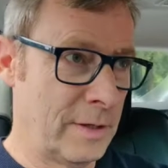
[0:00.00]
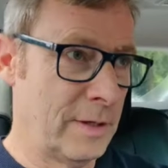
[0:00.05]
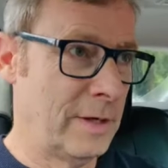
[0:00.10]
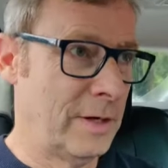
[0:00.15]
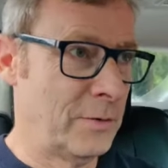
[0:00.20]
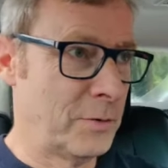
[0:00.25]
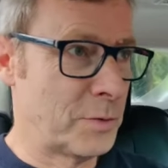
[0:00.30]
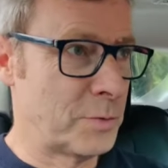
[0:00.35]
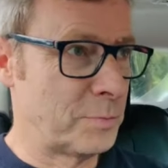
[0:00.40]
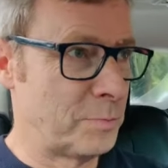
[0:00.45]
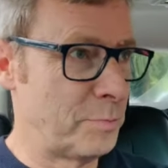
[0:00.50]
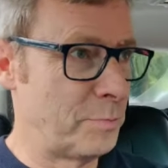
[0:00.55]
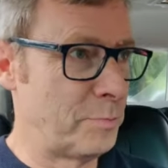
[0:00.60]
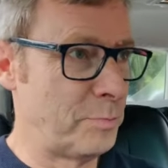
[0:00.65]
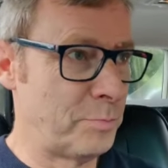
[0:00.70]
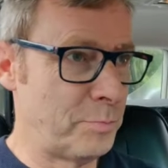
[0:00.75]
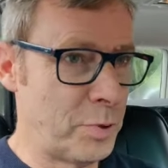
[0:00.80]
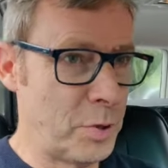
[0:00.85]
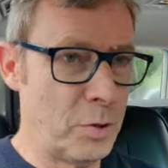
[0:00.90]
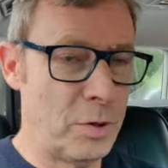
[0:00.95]
I was
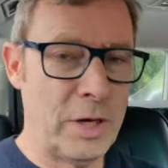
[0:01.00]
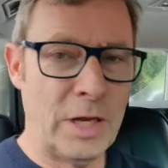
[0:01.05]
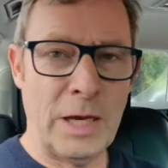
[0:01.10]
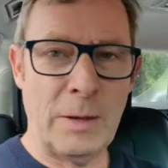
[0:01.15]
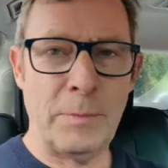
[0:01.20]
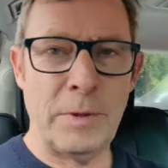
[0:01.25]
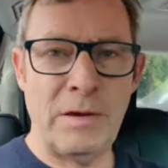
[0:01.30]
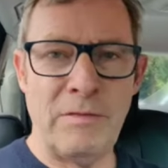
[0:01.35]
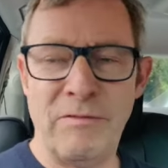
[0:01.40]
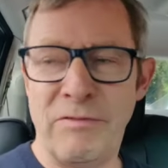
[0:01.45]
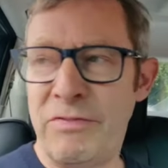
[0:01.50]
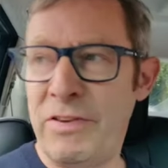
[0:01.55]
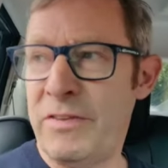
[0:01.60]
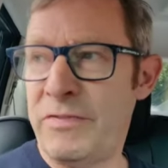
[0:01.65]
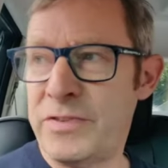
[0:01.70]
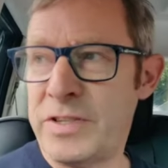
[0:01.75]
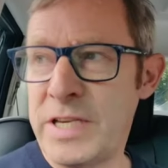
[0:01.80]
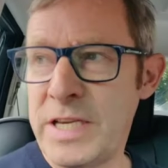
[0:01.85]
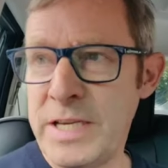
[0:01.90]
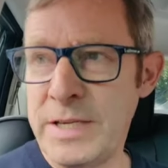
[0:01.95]
pootling up my
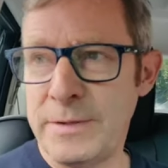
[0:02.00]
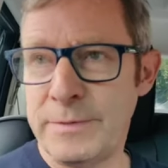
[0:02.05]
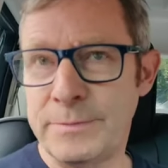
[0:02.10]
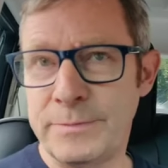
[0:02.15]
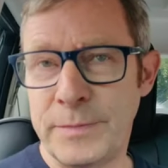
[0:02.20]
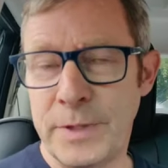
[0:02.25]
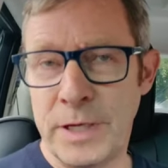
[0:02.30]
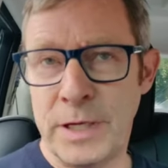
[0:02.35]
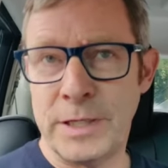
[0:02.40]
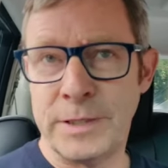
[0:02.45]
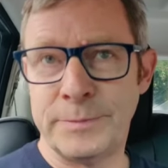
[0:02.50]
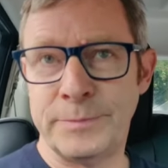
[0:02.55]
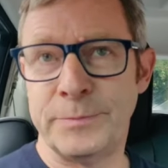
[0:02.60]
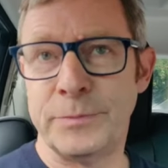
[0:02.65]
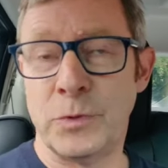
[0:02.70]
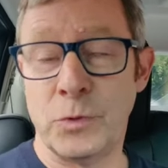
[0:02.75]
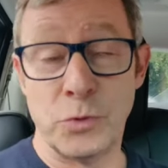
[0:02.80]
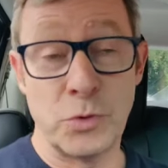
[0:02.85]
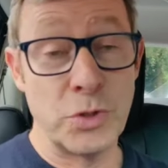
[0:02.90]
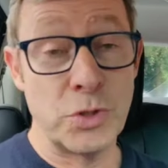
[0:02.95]
M50,
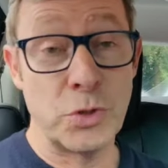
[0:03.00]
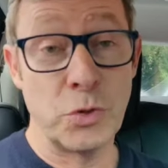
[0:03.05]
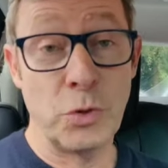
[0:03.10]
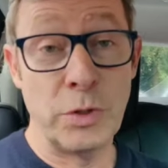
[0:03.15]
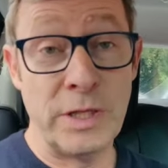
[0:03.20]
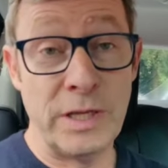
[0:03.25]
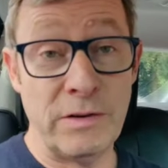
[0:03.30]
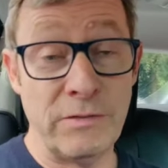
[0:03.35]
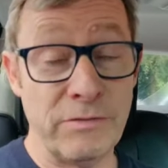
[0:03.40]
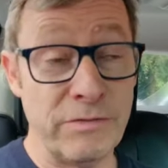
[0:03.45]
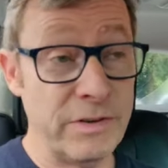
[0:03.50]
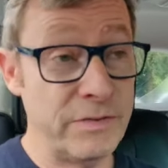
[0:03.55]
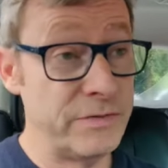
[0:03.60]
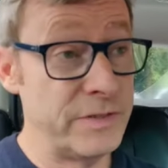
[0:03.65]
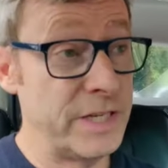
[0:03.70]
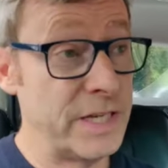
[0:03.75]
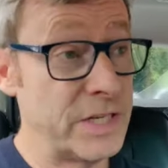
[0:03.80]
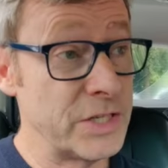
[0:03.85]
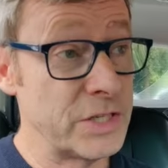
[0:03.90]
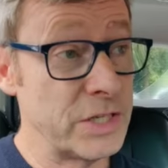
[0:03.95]
or just joined the
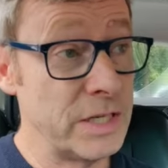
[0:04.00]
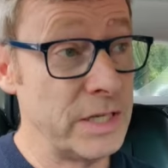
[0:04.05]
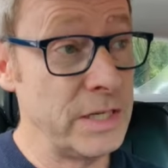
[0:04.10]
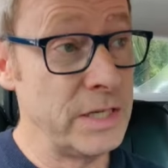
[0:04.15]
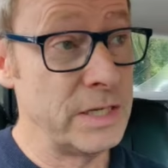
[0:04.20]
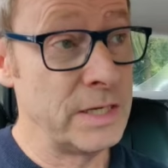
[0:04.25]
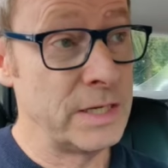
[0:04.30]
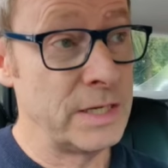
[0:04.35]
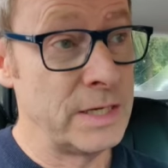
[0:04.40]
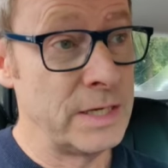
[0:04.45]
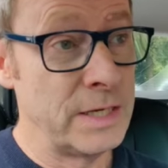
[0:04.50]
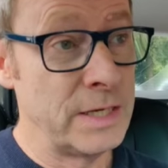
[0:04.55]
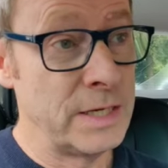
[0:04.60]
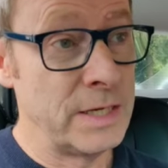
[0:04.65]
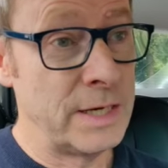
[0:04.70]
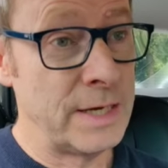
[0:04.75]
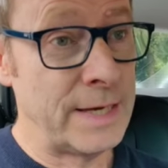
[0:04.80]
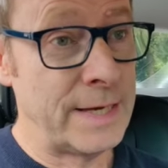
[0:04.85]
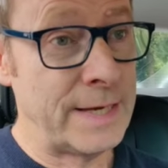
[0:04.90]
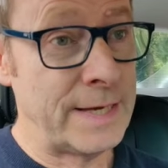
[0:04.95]
M50 actually,
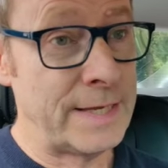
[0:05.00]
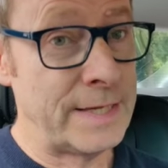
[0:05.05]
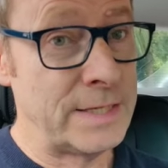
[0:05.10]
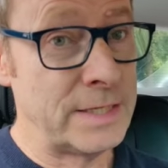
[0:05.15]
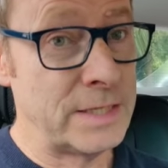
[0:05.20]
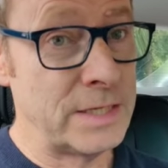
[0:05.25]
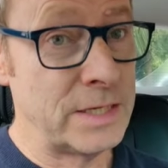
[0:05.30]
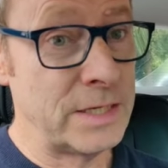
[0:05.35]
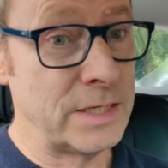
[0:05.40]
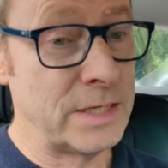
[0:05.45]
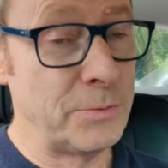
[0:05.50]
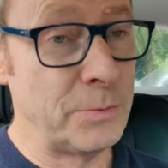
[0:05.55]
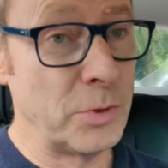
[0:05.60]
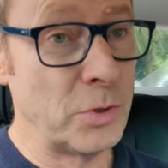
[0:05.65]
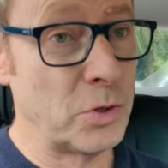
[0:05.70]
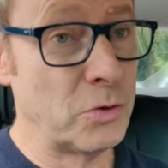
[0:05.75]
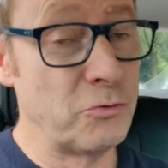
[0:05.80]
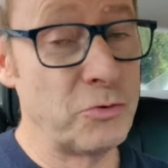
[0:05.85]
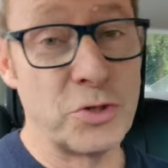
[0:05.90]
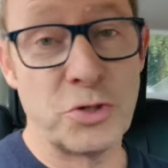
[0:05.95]
and then we
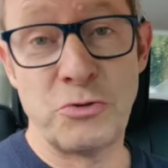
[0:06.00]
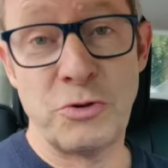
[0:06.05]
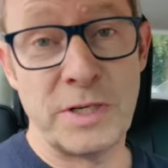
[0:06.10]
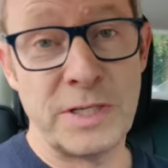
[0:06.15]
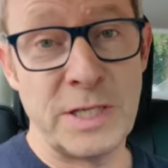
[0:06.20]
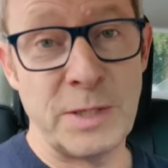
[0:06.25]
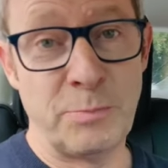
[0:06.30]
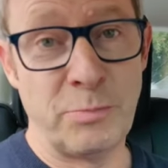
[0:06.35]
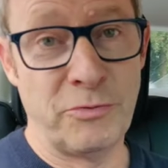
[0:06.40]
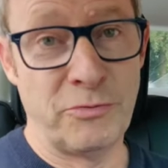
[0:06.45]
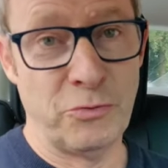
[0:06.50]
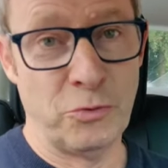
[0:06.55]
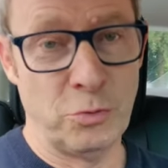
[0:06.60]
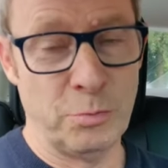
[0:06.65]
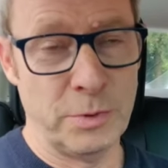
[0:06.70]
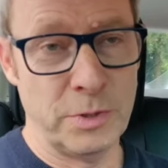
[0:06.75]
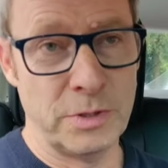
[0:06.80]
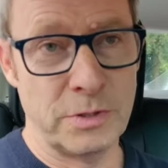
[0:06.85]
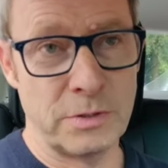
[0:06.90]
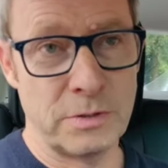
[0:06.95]
got a restricted
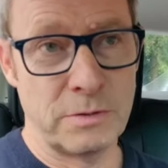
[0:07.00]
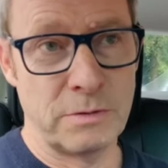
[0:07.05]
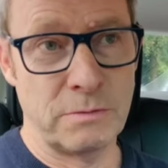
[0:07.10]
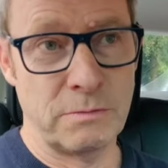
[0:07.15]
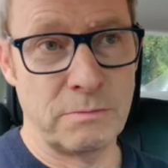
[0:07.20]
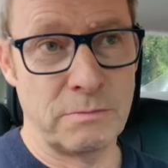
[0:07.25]
performance